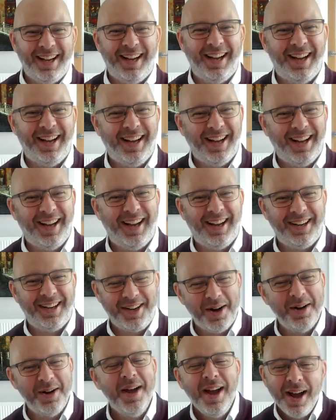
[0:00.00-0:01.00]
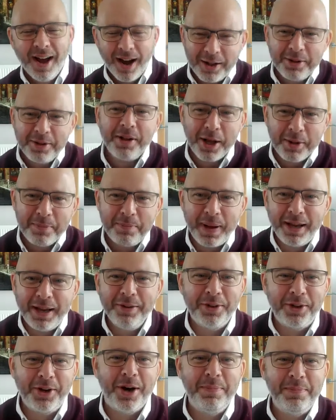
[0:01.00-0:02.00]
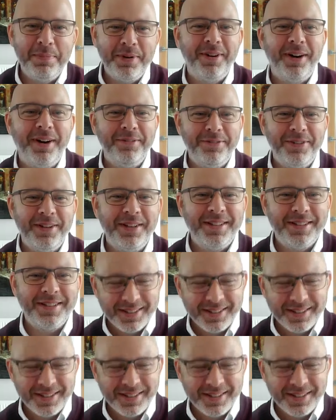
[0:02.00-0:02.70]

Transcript: I'll, I'll, pay you the yeah. copyright fees.